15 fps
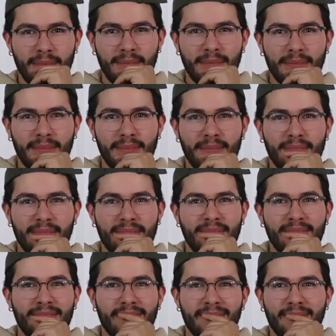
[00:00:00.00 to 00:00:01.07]
What is
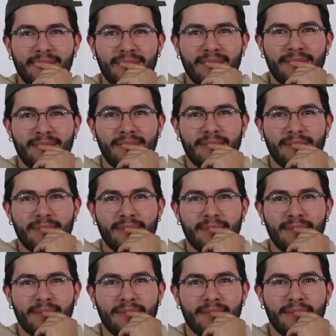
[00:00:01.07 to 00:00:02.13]
Grant's favorite Marvel